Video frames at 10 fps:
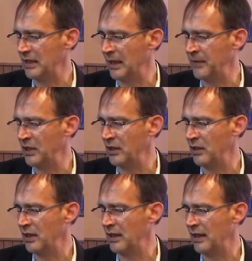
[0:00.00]
I
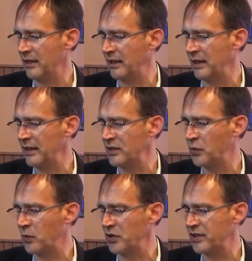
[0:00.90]
mean, can I just
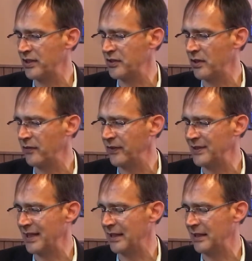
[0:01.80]
wash this off? Is
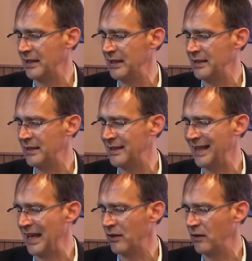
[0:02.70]
it easy to
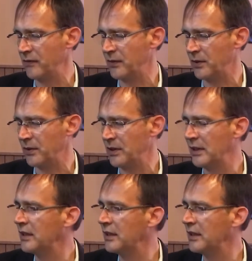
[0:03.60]
get off, or